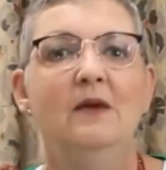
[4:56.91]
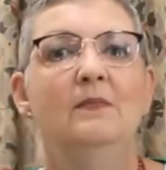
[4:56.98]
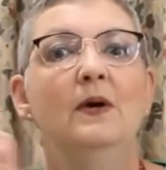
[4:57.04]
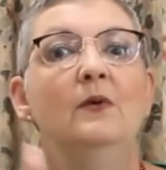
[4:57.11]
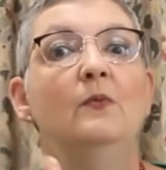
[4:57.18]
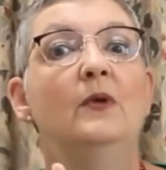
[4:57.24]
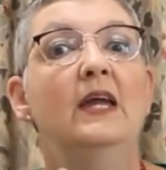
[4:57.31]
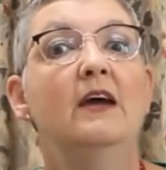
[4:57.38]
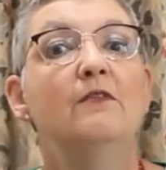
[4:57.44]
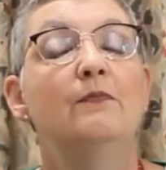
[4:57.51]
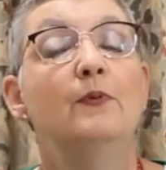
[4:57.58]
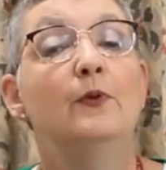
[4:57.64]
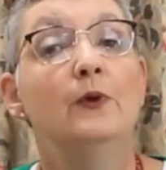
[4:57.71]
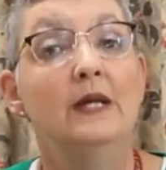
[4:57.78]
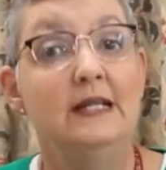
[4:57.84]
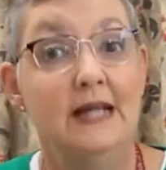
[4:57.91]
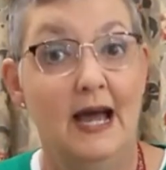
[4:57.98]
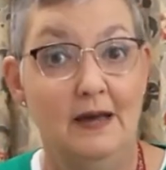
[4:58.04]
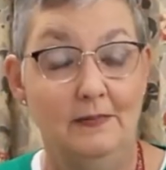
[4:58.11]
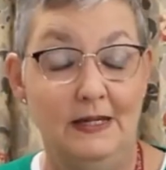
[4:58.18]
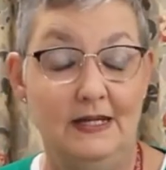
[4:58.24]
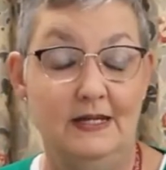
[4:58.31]
But we have
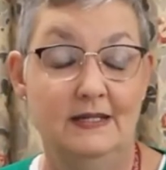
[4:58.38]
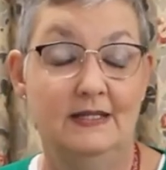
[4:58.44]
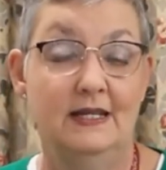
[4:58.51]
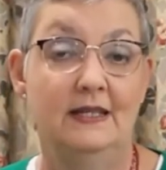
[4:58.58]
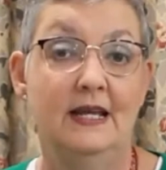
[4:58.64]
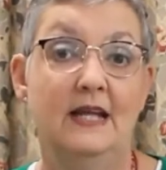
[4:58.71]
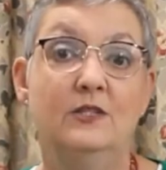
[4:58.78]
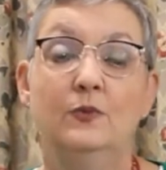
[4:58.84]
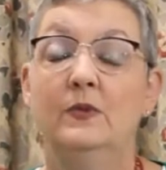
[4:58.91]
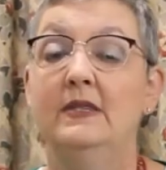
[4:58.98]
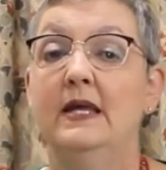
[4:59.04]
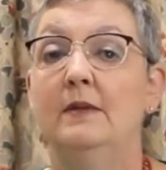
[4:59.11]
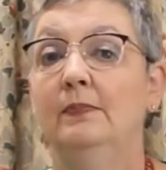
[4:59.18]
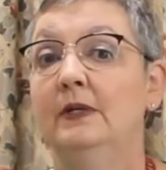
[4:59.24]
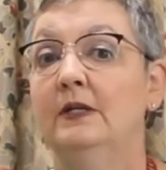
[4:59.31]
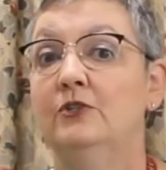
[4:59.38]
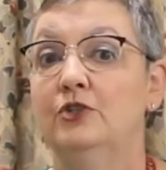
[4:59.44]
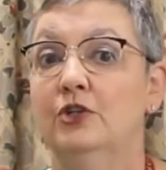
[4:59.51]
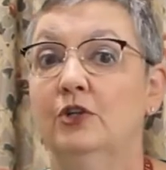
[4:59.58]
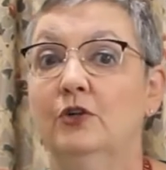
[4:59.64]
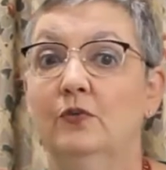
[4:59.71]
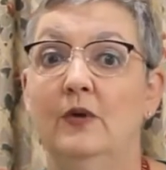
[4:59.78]
pre-diabetes, and that's when that blood
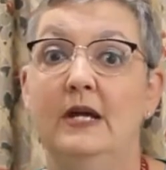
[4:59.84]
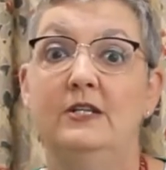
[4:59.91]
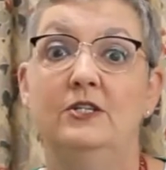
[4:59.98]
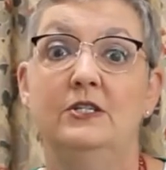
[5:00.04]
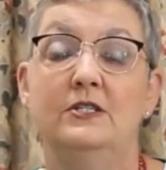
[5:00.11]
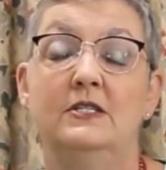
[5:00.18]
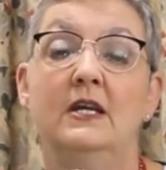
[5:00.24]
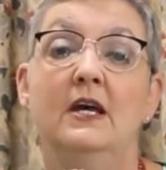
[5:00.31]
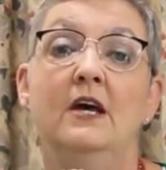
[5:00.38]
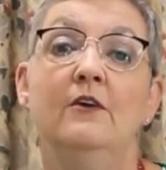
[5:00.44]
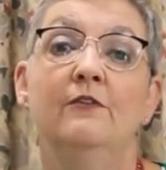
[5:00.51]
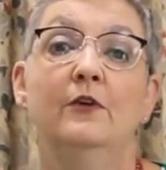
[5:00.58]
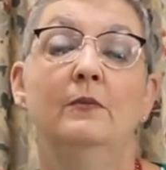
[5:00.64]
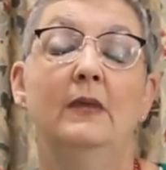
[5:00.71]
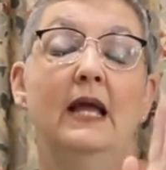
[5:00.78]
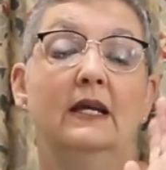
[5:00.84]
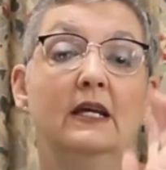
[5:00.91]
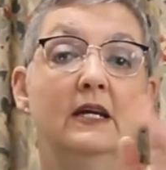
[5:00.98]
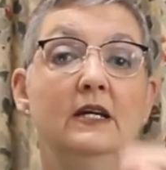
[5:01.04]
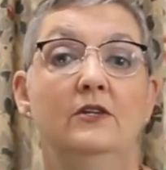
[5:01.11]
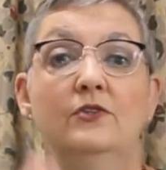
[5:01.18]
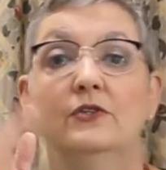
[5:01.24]
sugar ranges from like
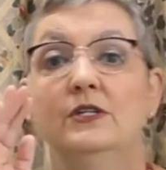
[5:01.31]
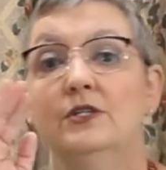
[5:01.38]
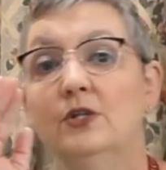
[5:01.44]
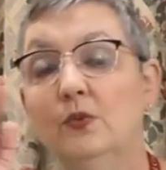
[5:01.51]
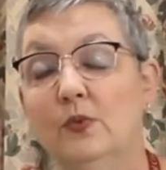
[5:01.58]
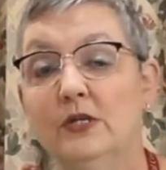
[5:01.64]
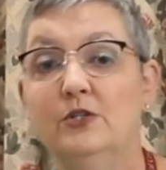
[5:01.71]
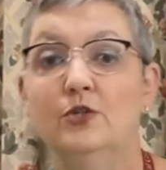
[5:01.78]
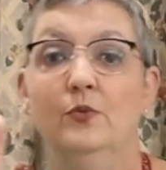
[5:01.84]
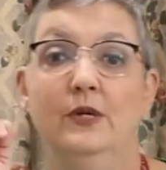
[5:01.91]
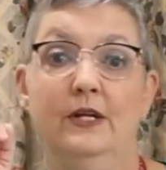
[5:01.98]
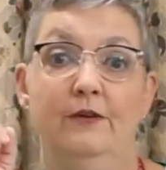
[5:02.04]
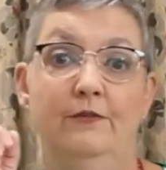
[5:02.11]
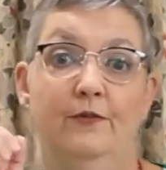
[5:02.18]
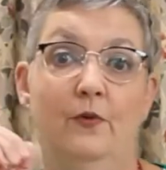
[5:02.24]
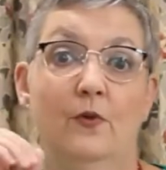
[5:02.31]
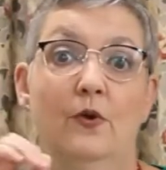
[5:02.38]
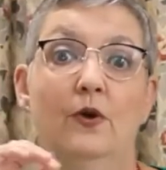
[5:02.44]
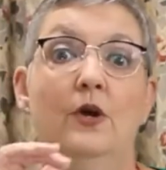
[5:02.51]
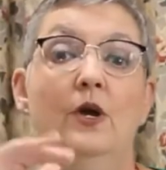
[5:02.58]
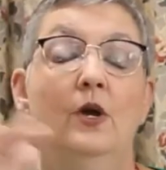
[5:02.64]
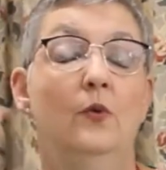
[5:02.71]
100 to
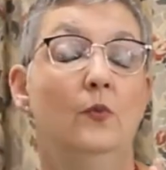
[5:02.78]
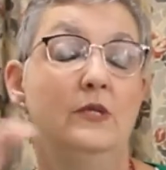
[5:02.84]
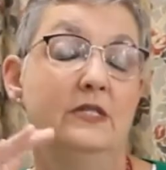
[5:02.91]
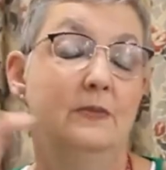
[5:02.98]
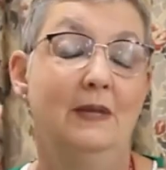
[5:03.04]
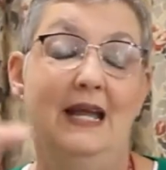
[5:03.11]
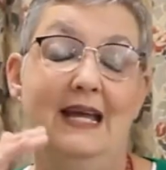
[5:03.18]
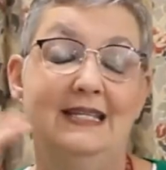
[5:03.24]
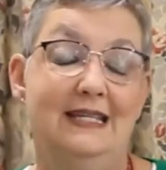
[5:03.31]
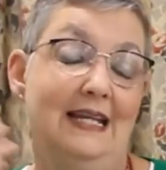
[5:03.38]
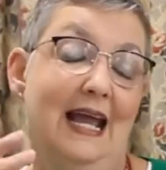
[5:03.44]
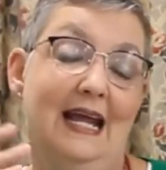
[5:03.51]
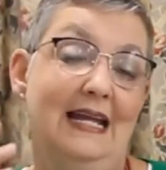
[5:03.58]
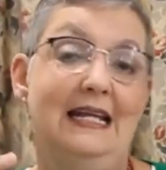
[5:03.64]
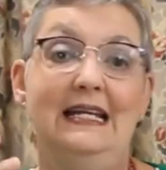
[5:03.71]
124 when somebody hasn't had